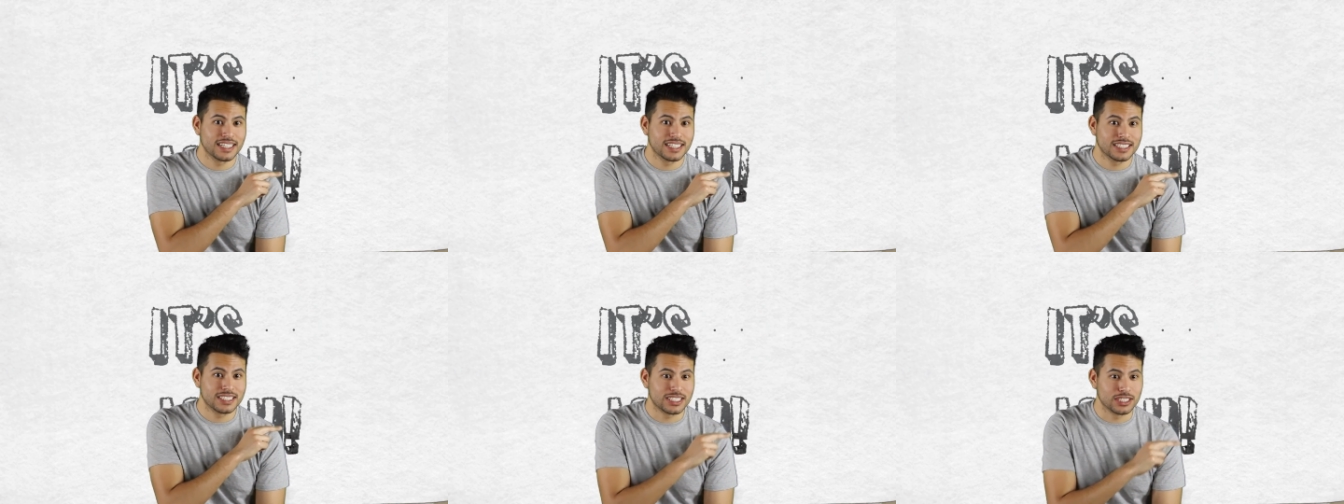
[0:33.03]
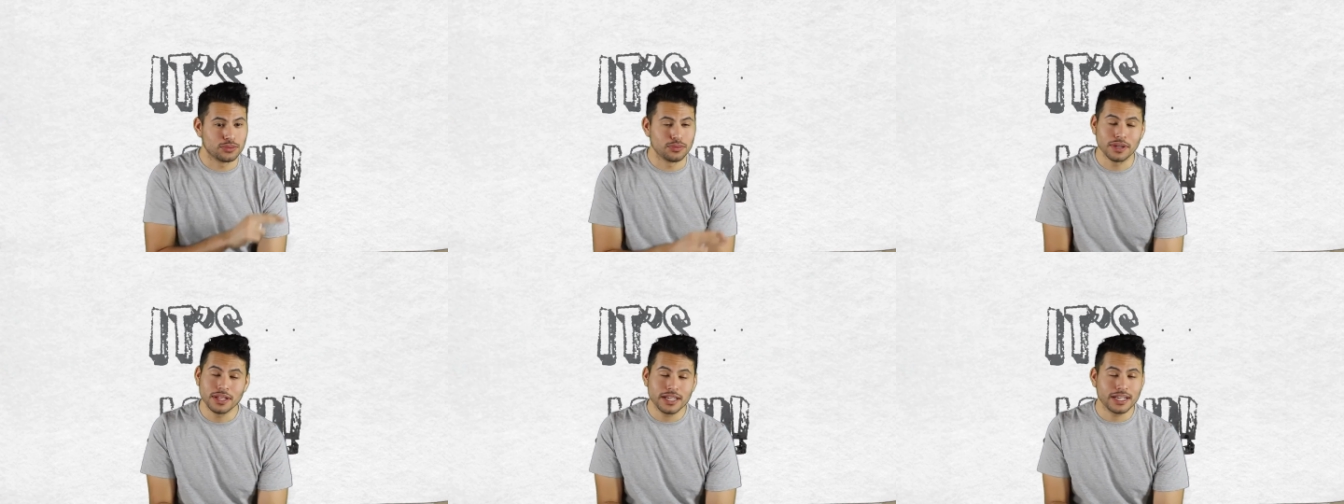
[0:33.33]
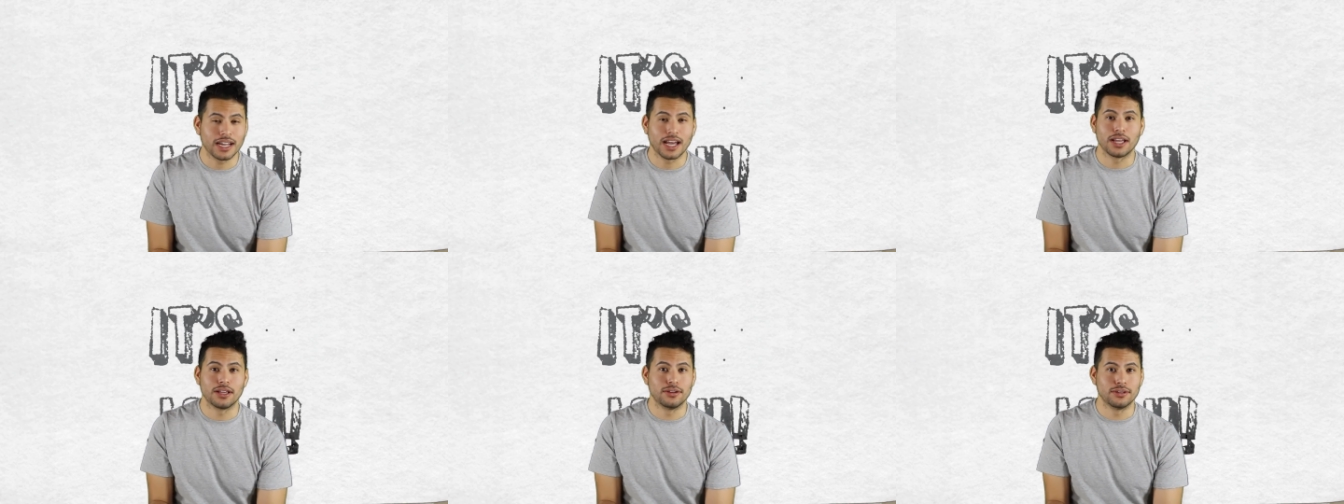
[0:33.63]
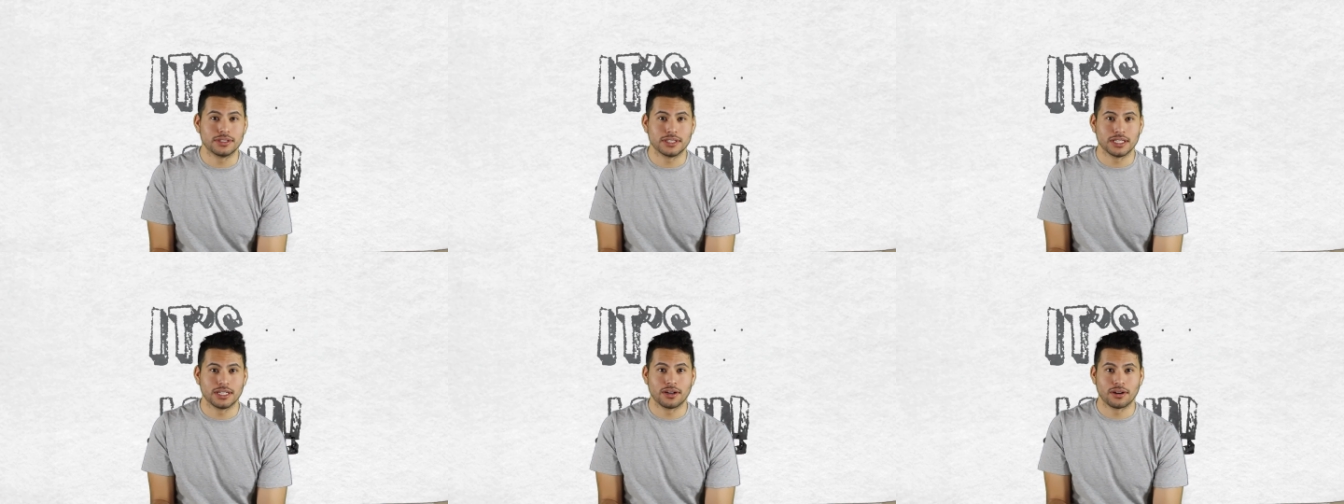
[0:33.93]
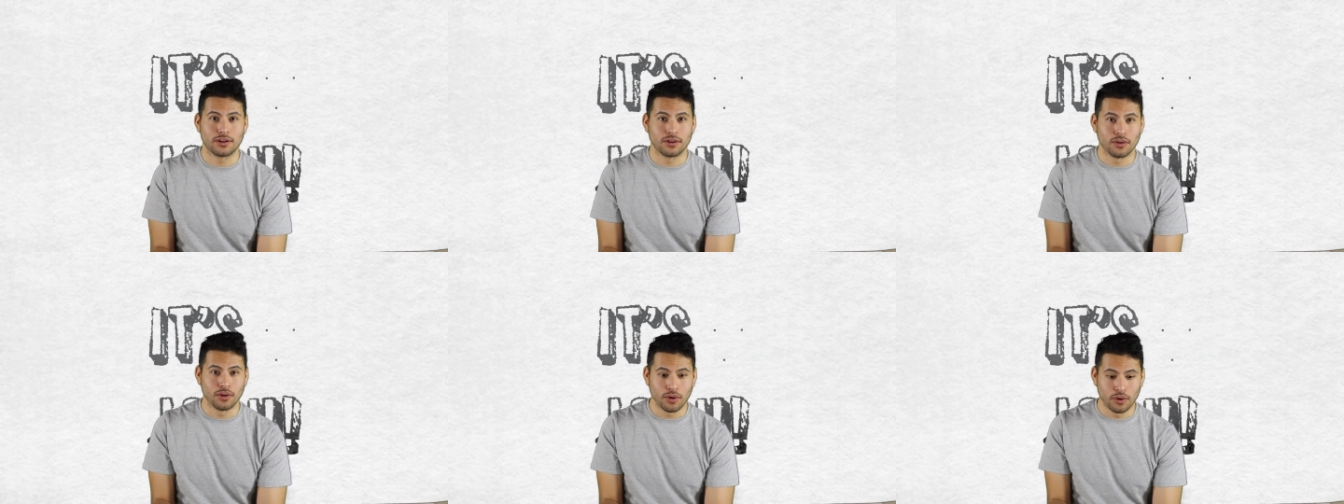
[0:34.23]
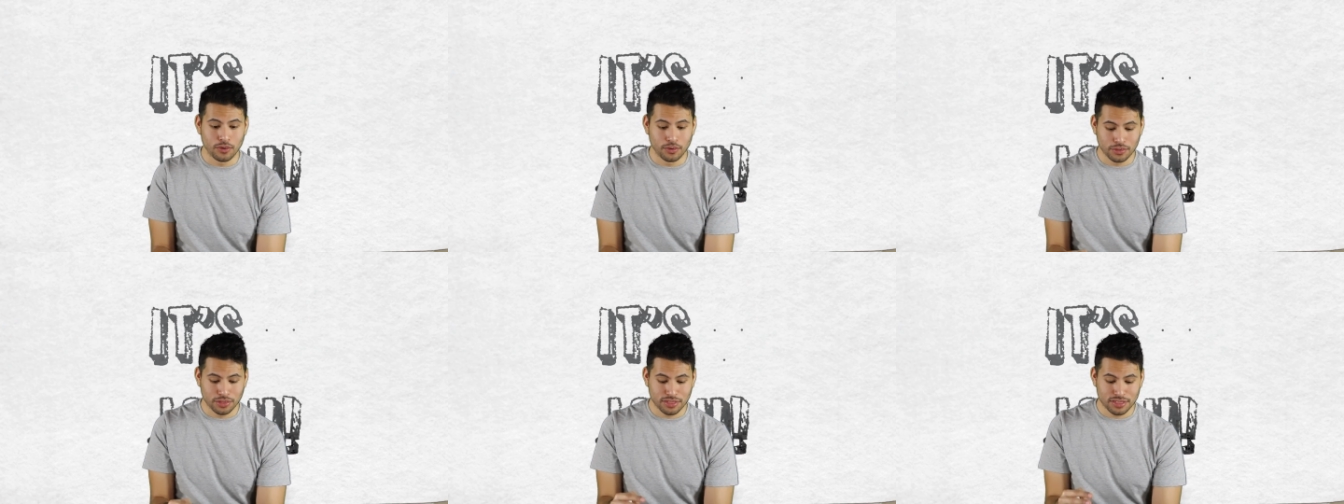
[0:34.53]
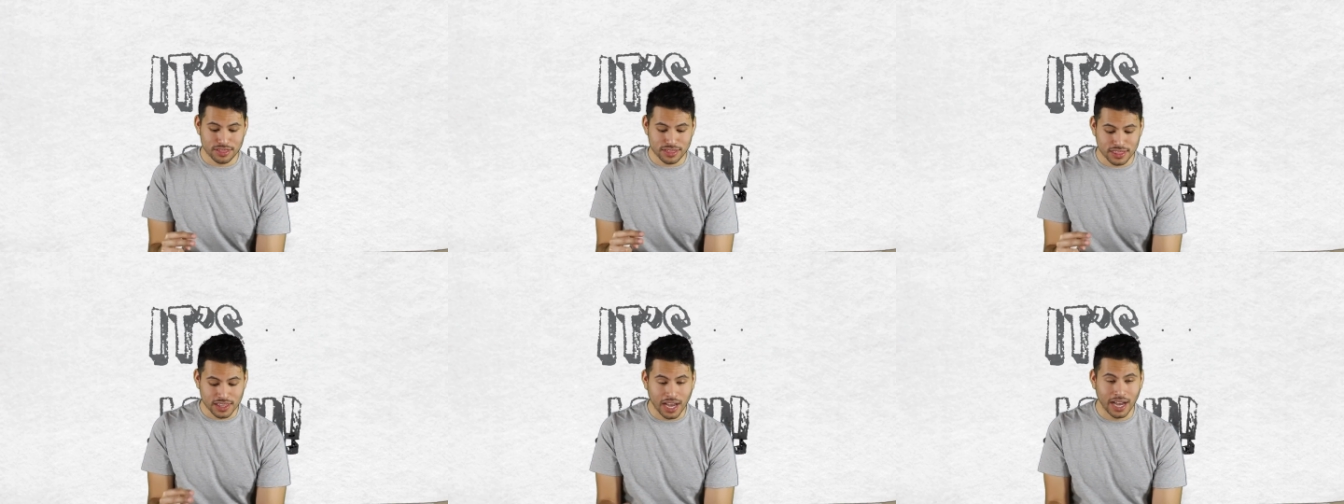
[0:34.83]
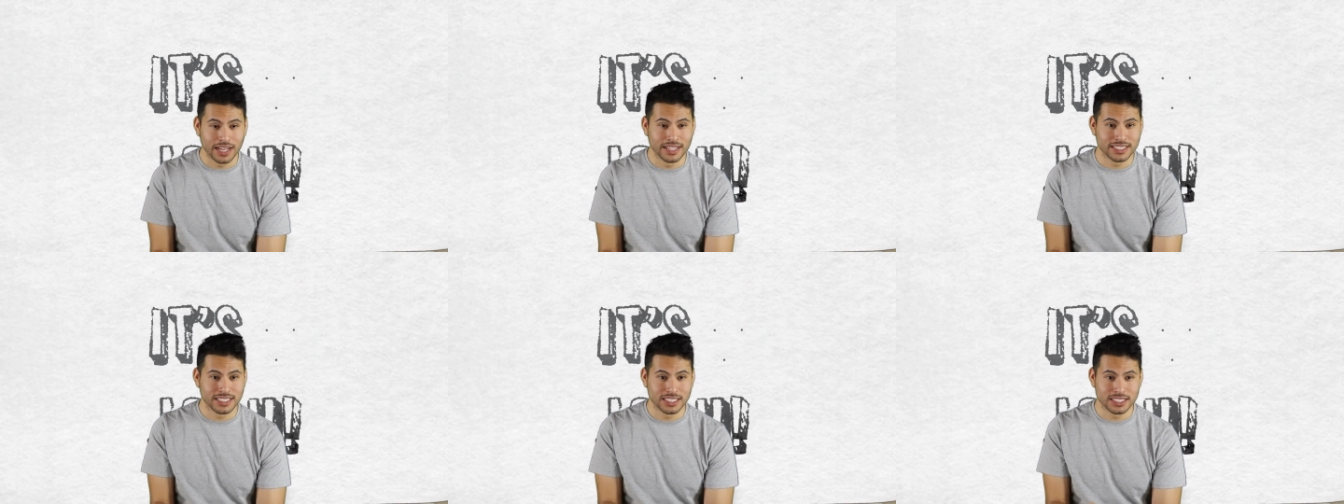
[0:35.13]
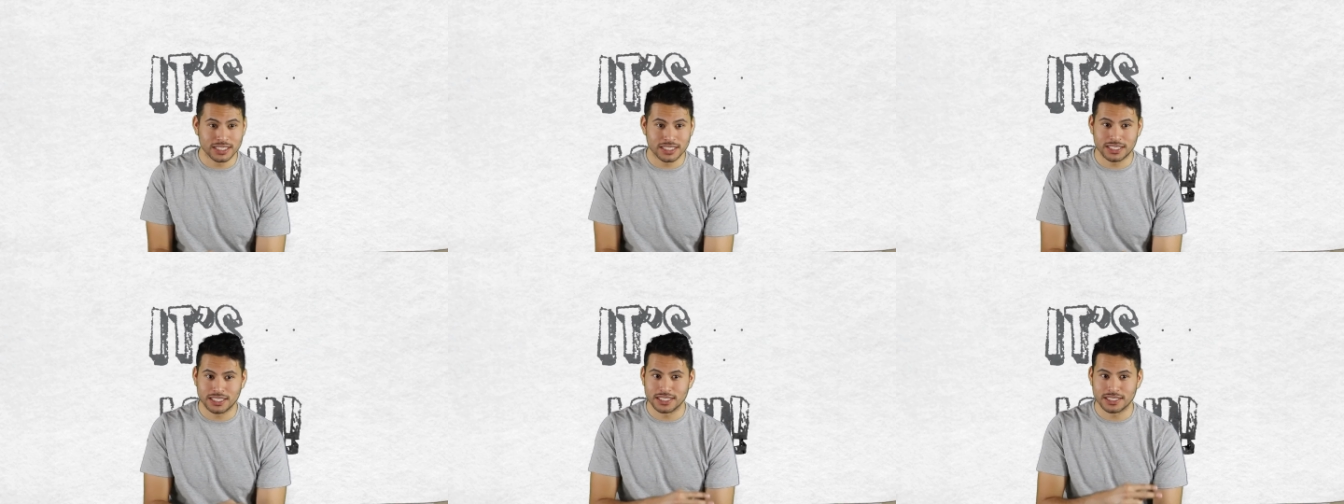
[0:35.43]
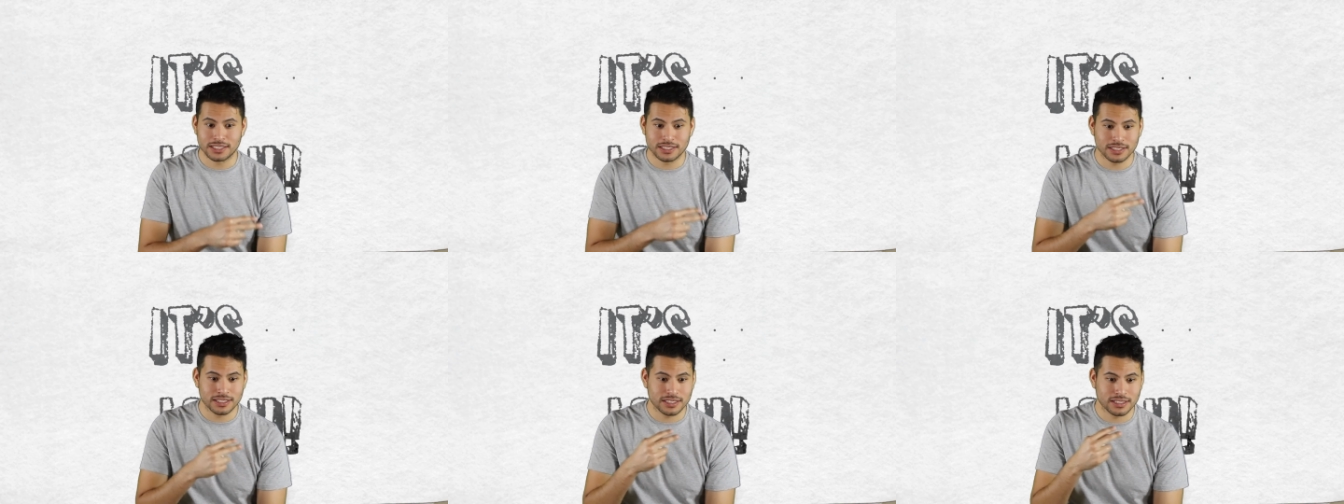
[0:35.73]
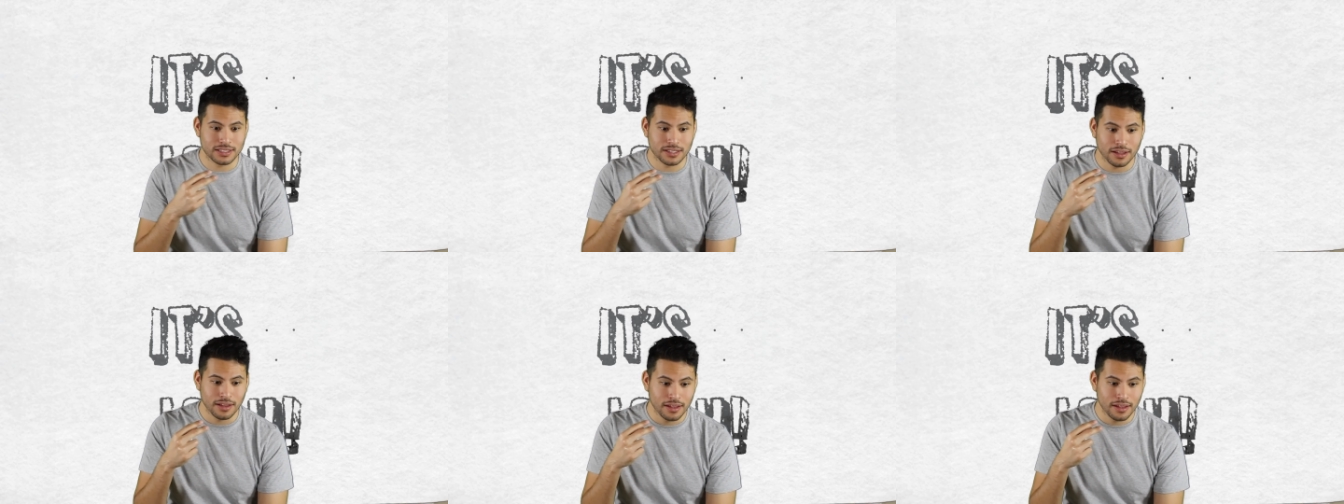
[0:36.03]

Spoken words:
she's really not using her own thoughts. It's just,